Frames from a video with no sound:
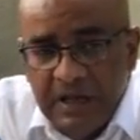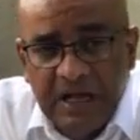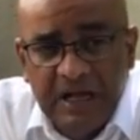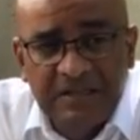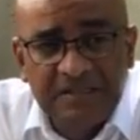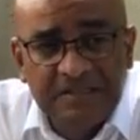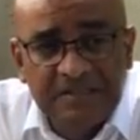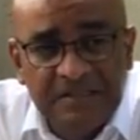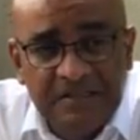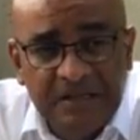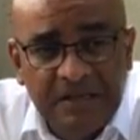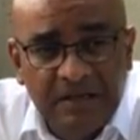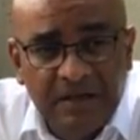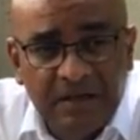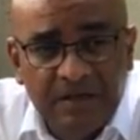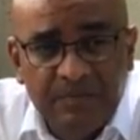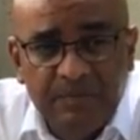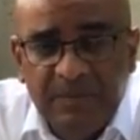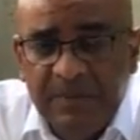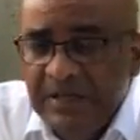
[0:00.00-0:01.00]
and
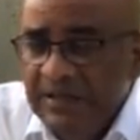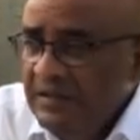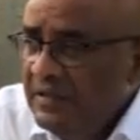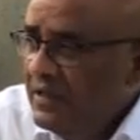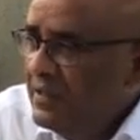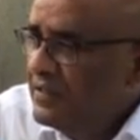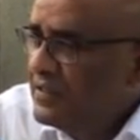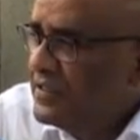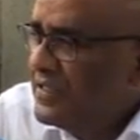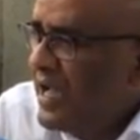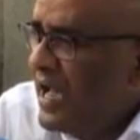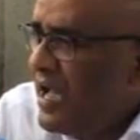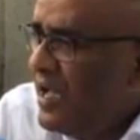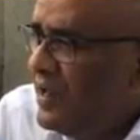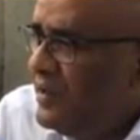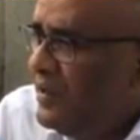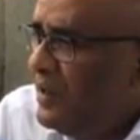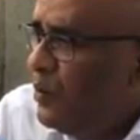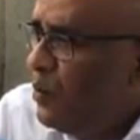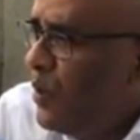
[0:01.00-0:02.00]
Zealot meetings
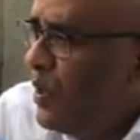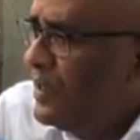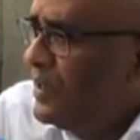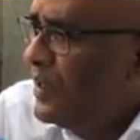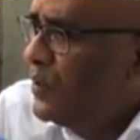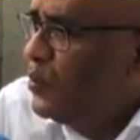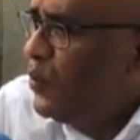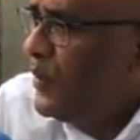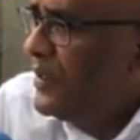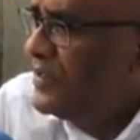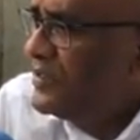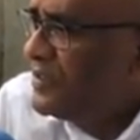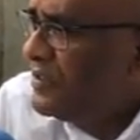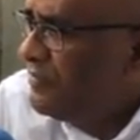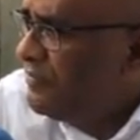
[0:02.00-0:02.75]
and the one at Windsor